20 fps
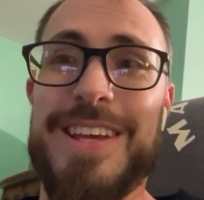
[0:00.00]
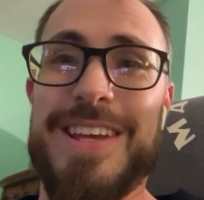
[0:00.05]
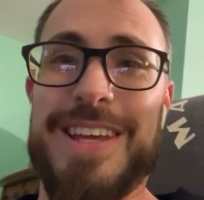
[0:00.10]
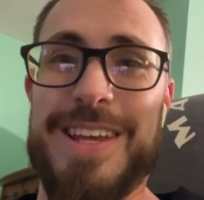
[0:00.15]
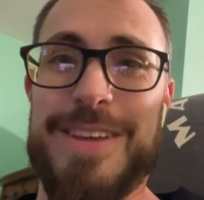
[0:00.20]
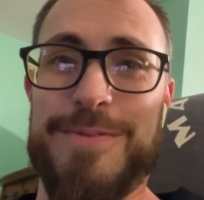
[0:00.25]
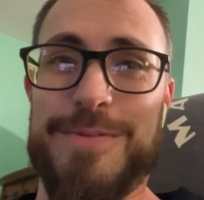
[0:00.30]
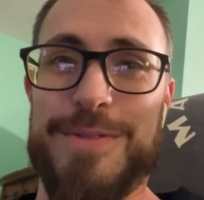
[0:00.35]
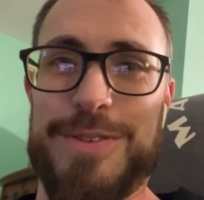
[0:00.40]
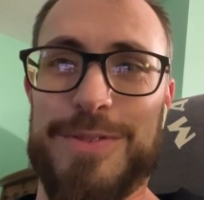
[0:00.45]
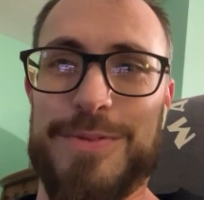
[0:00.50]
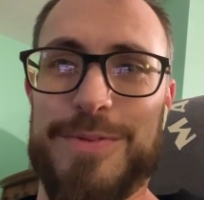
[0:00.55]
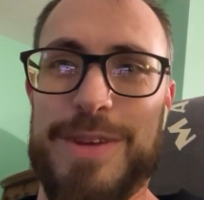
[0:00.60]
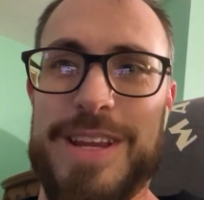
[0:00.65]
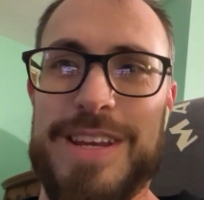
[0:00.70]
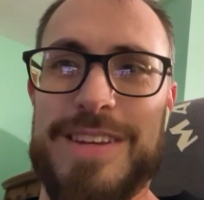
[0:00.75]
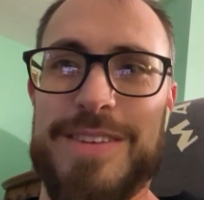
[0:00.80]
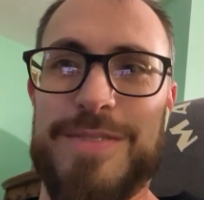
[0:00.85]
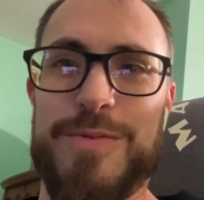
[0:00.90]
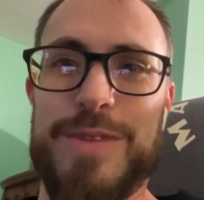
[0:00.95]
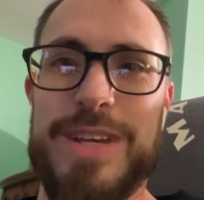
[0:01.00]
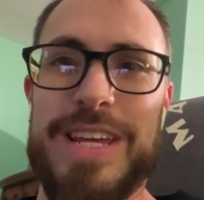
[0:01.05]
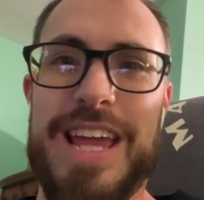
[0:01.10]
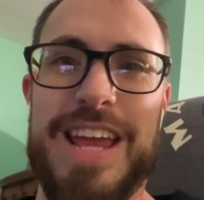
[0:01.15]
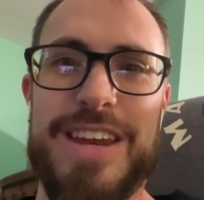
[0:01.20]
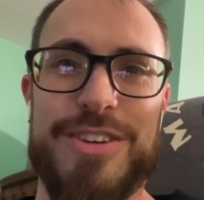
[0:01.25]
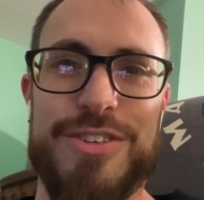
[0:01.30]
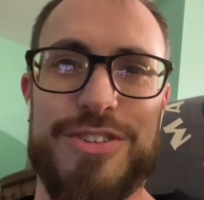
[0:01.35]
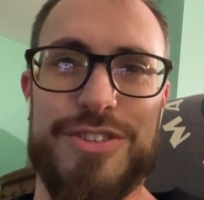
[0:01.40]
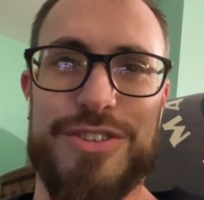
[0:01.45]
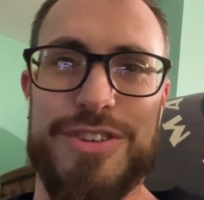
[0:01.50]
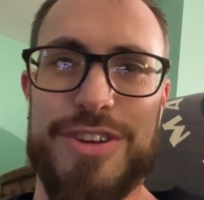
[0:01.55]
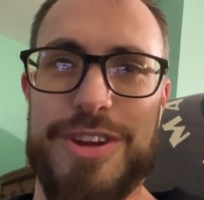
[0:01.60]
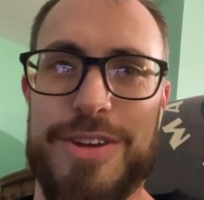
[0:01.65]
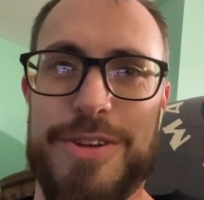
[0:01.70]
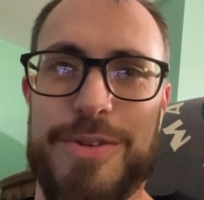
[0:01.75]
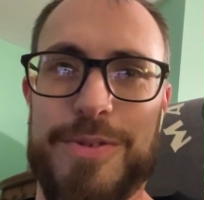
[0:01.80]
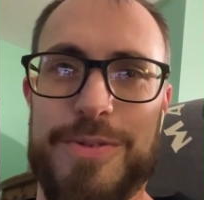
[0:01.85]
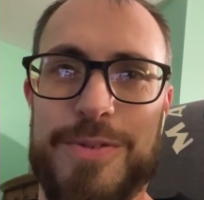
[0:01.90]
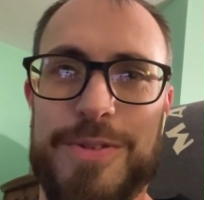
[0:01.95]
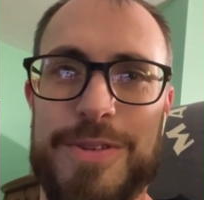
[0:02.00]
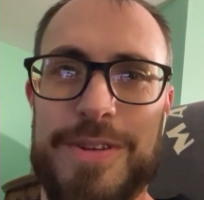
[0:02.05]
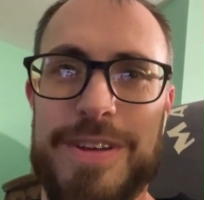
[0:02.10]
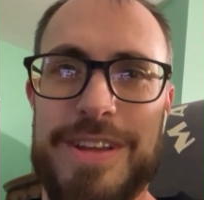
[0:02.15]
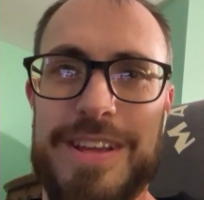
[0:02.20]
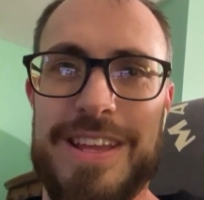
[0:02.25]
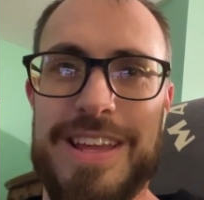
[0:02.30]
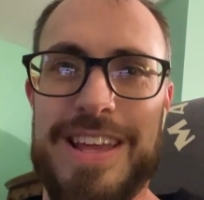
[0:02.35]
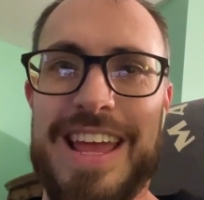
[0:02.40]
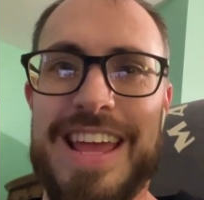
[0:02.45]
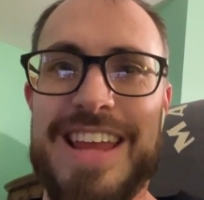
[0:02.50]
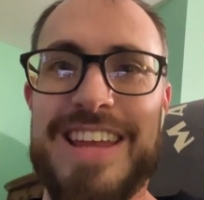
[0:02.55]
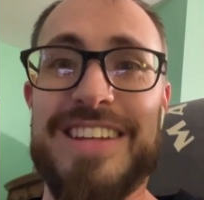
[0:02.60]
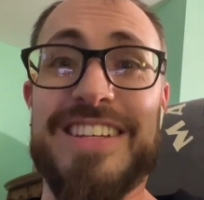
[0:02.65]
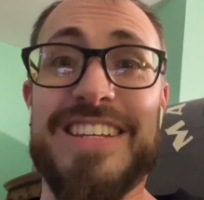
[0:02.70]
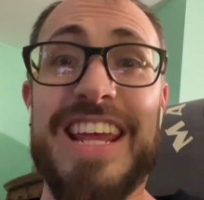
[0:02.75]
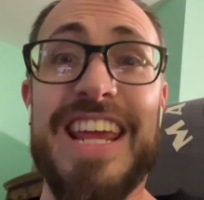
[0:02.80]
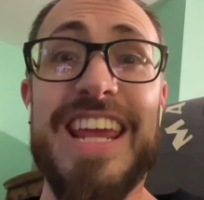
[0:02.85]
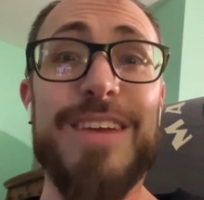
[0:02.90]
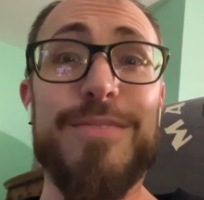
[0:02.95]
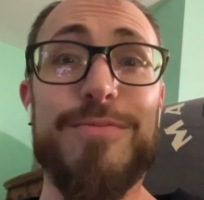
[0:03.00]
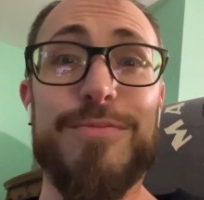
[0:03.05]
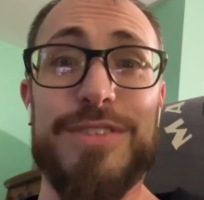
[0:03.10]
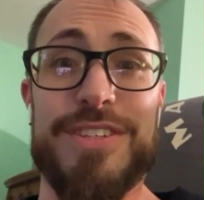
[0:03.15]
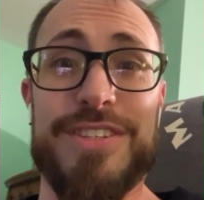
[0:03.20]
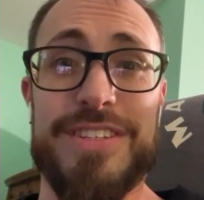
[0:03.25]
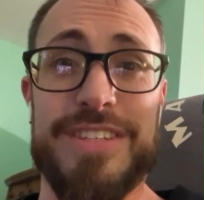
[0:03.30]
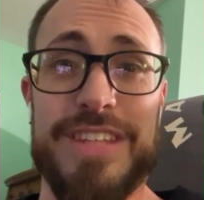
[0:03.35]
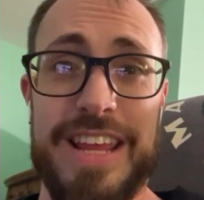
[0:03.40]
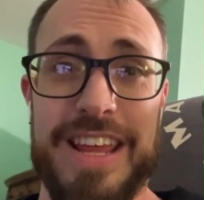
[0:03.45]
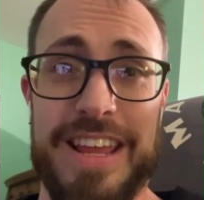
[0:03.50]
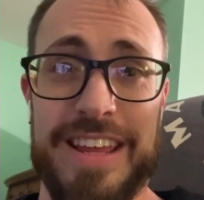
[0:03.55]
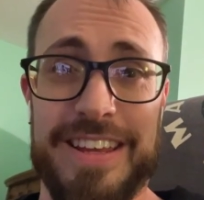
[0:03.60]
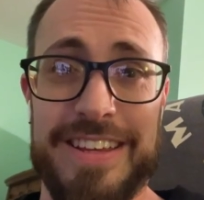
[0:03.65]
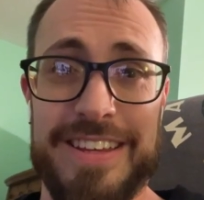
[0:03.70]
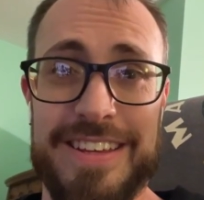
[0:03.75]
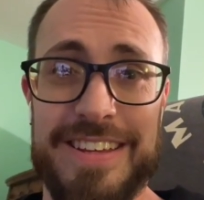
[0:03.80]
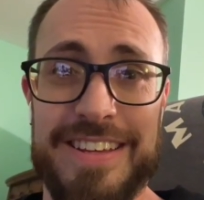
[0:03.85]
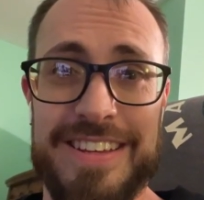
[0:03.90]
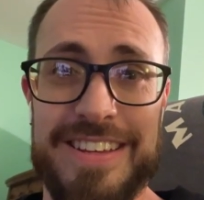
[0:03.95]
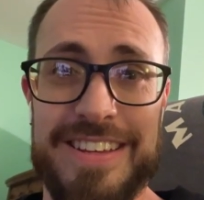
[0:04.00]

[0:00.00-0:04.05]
It was when we had a show, and Dane was sick,